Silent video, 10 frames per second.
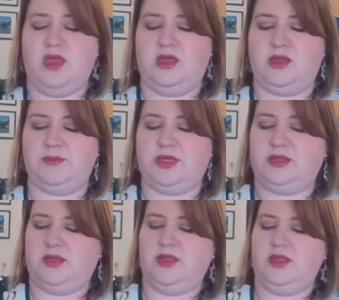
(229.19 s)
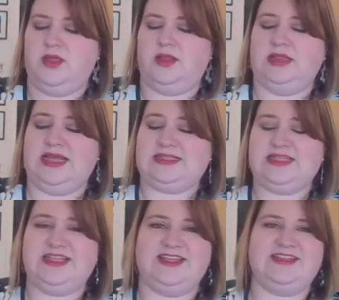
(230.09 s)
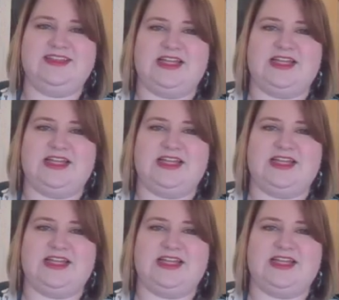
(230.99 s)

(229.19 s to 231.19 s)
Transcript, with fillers: Um, last thing